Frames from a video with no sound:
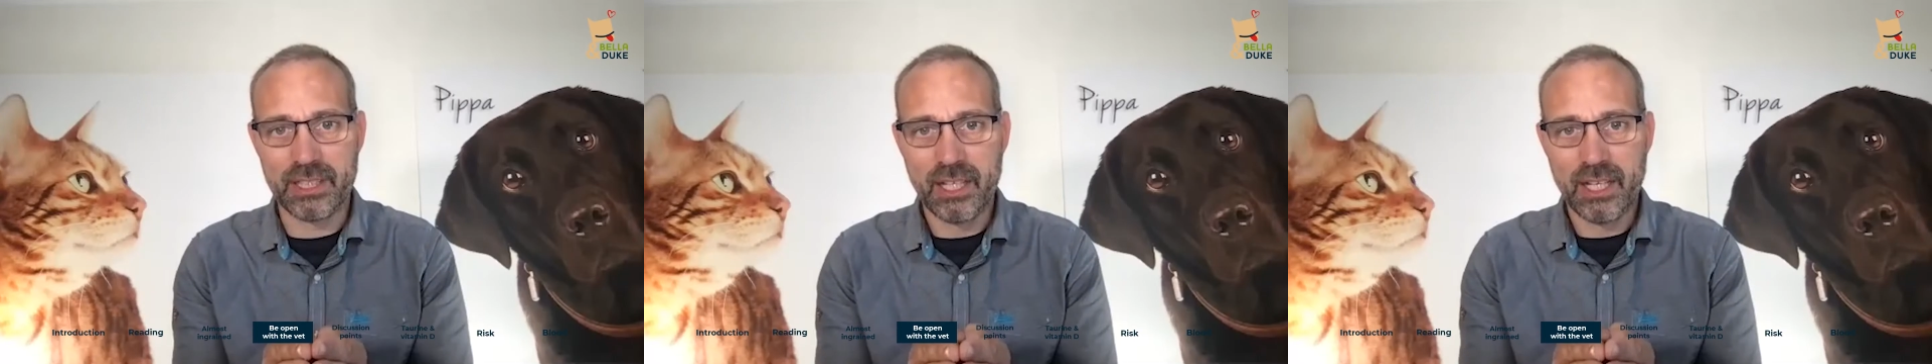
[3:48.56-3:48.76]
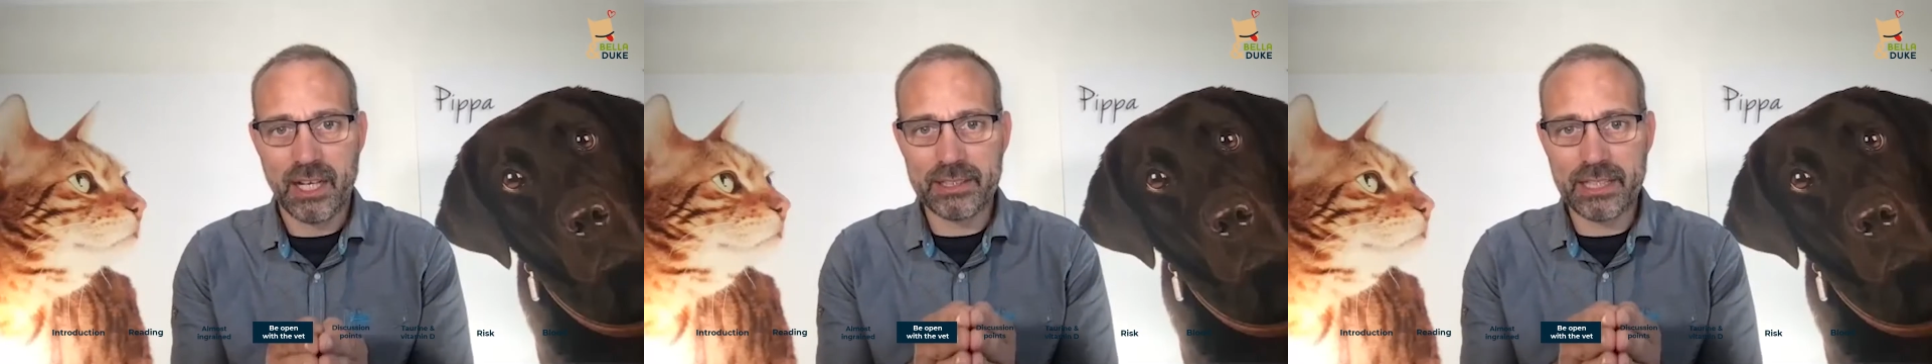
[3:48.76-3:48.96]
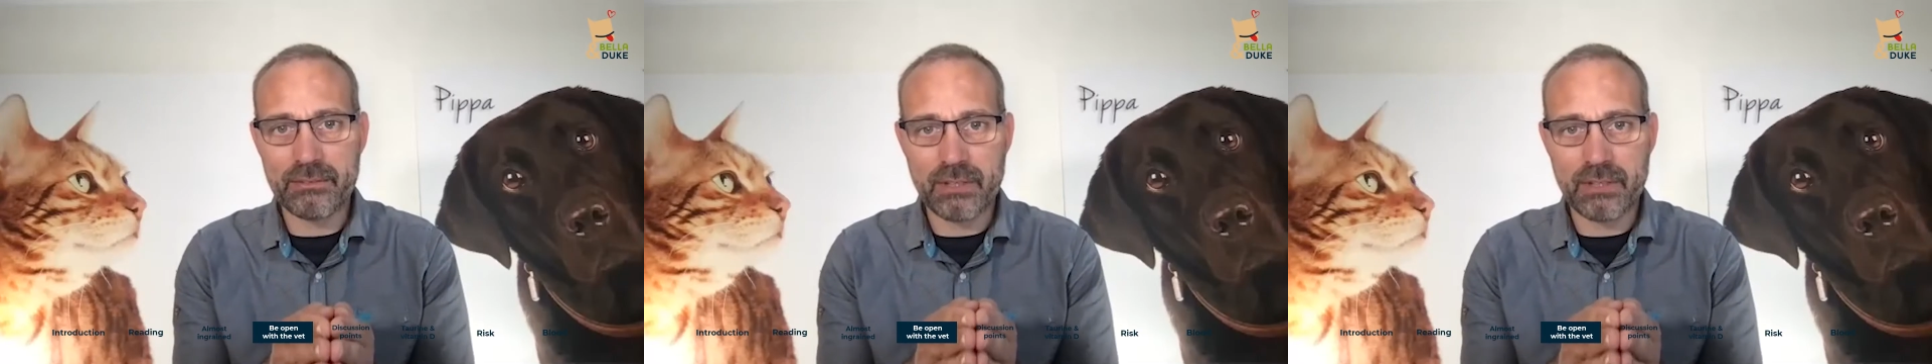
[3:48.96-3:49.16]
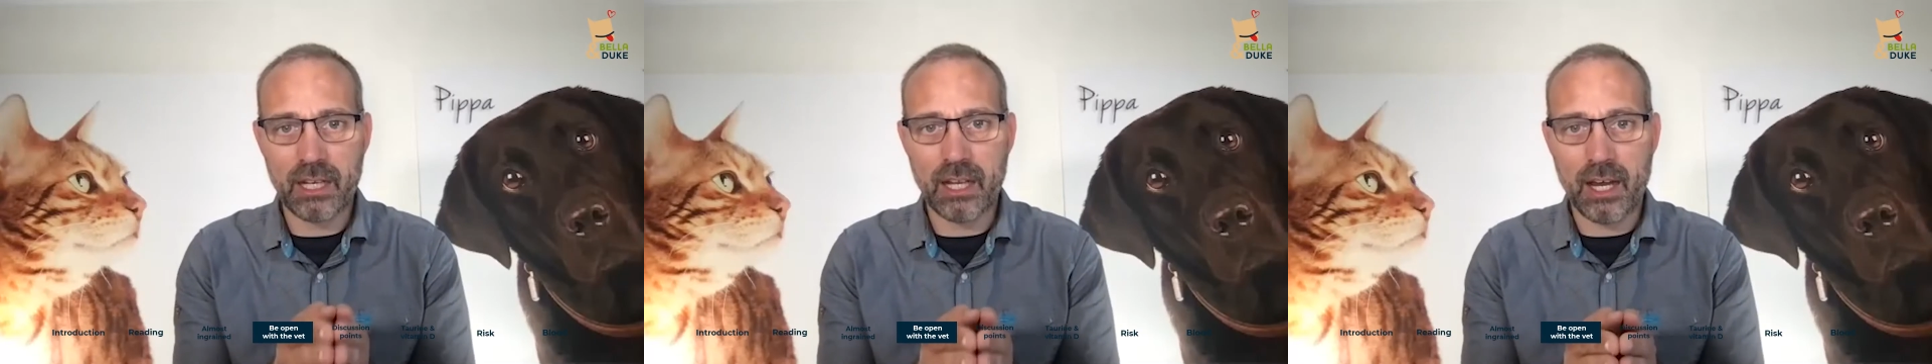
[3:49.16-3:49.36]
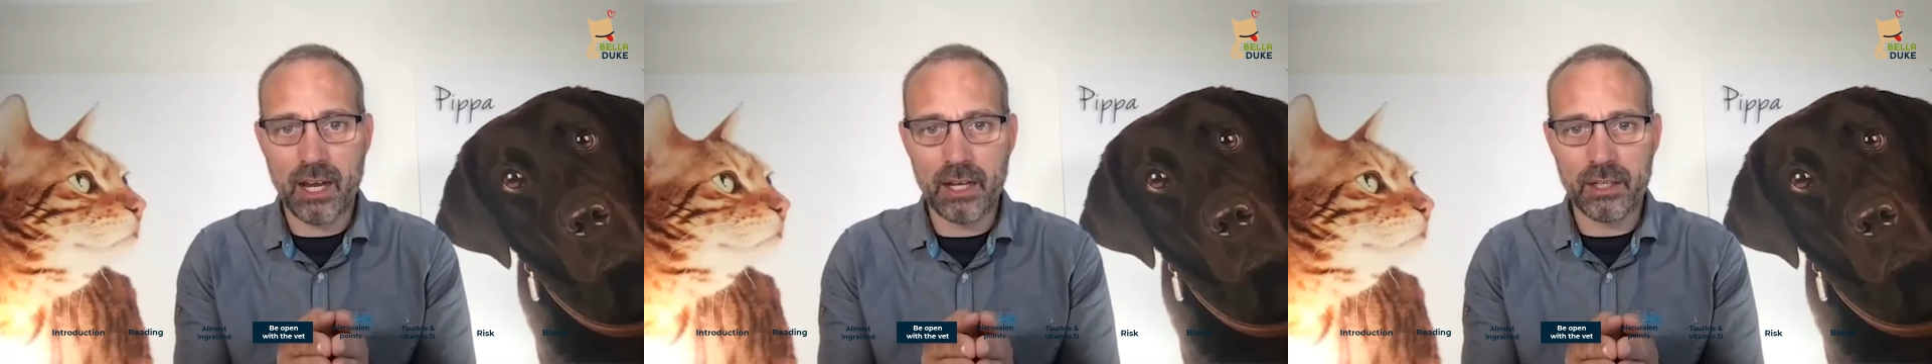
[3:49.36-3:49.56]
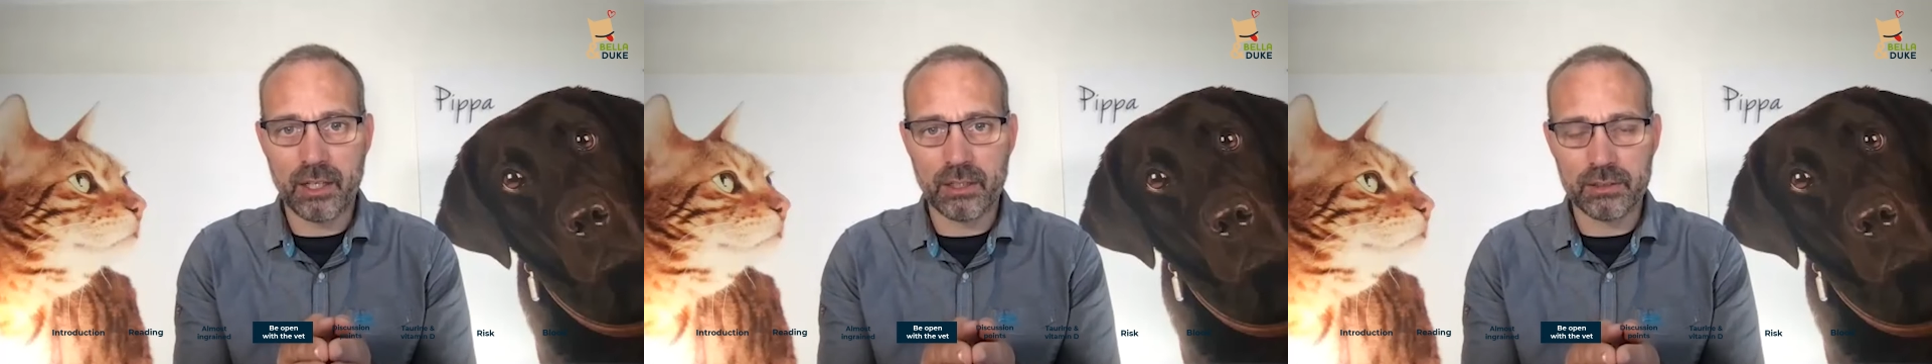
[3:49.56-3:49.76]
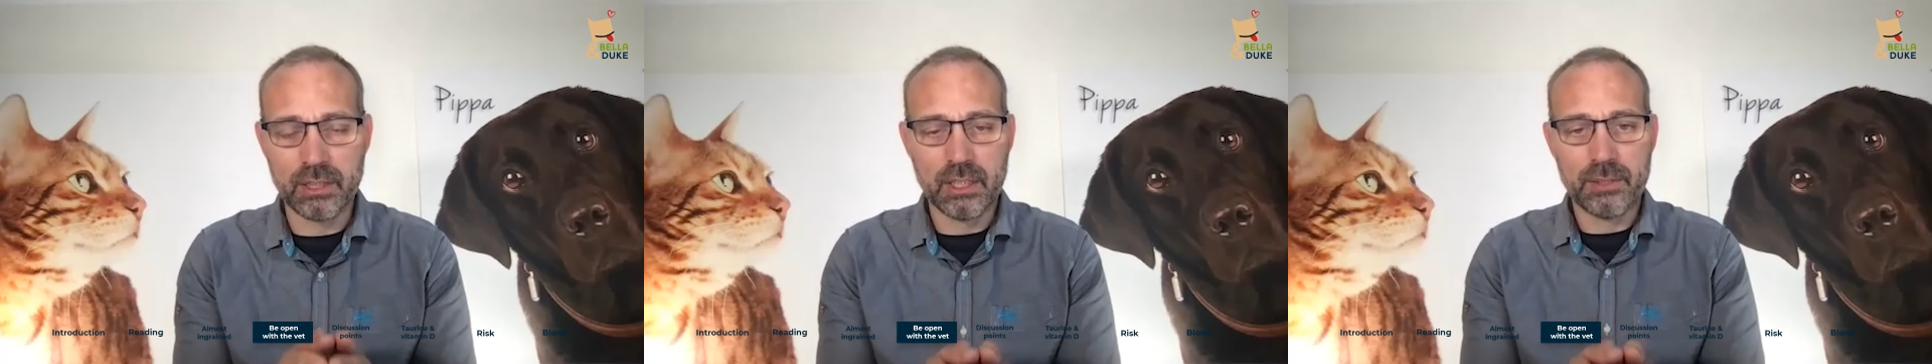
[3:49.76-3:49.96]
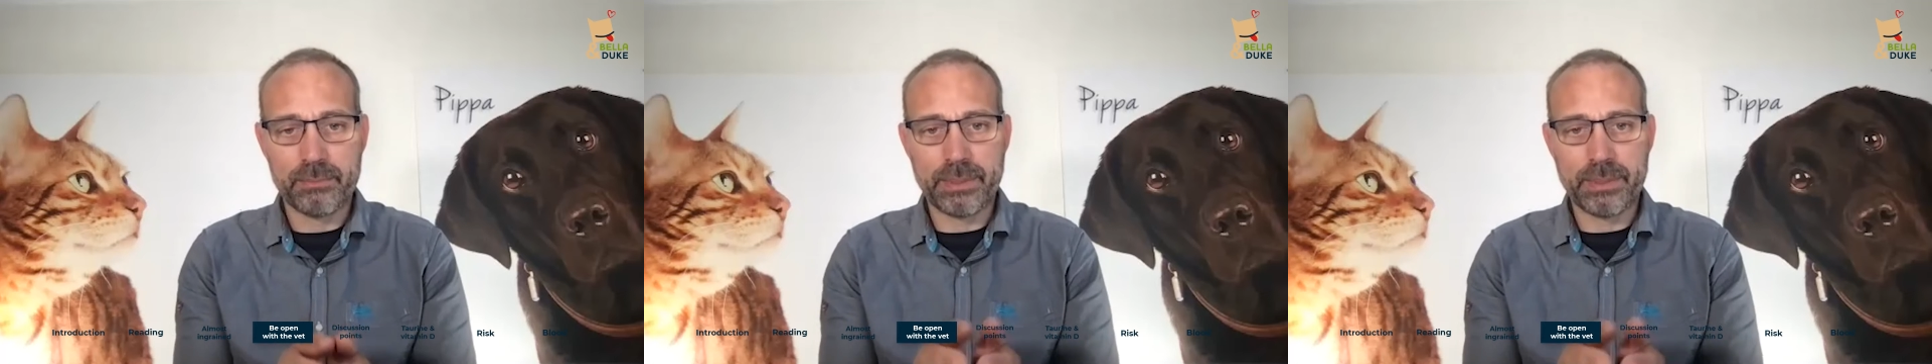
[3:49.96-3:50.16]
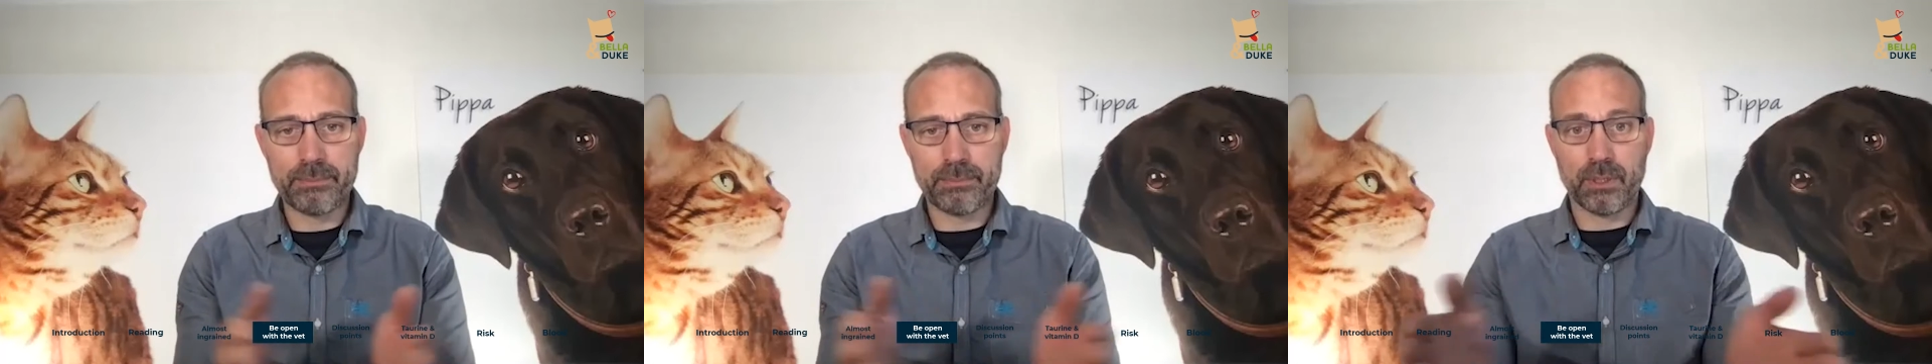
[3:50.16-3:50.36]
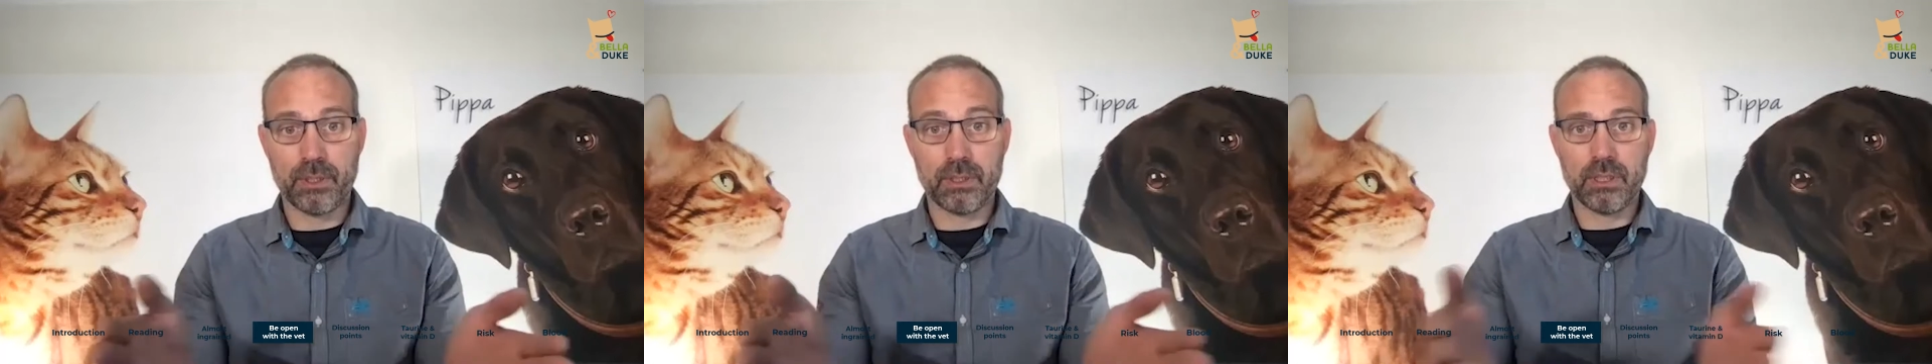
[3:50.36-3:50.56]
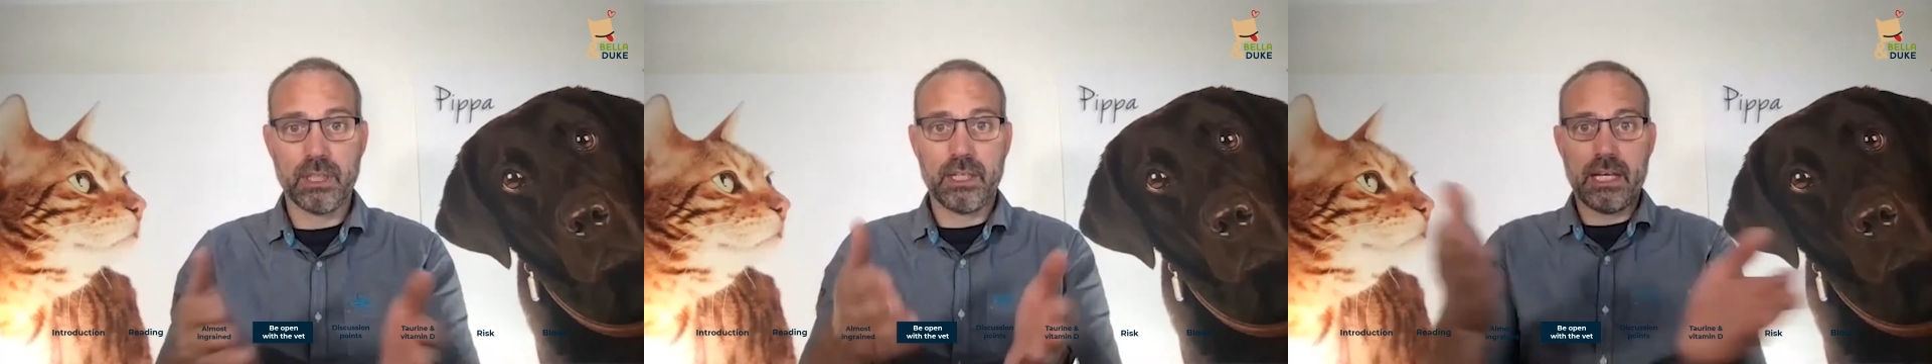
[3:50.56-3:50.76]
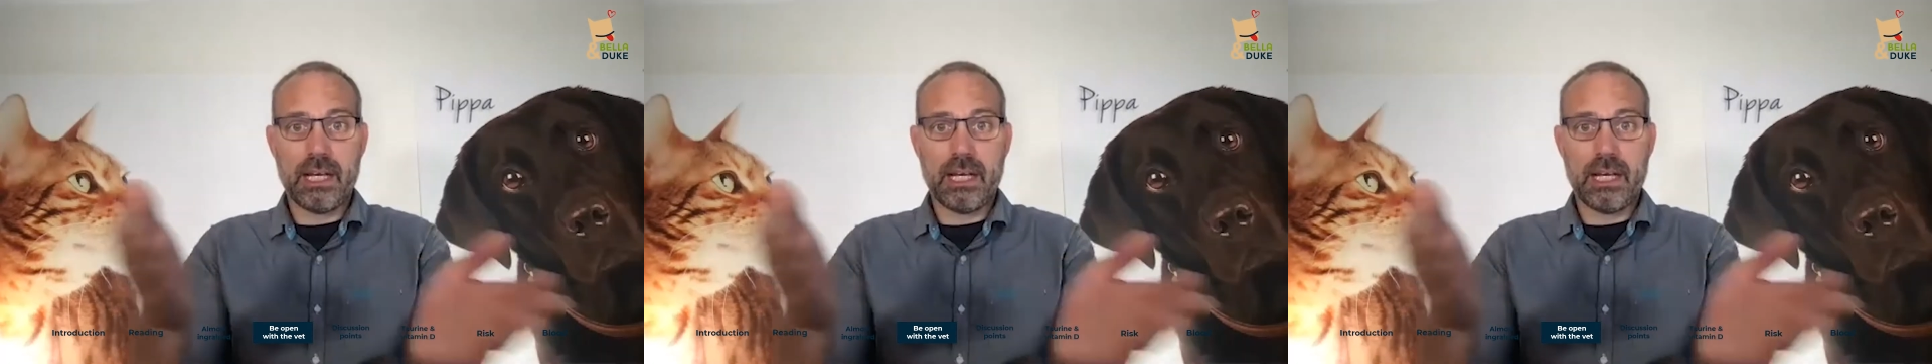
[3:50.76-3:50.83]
and they rely on people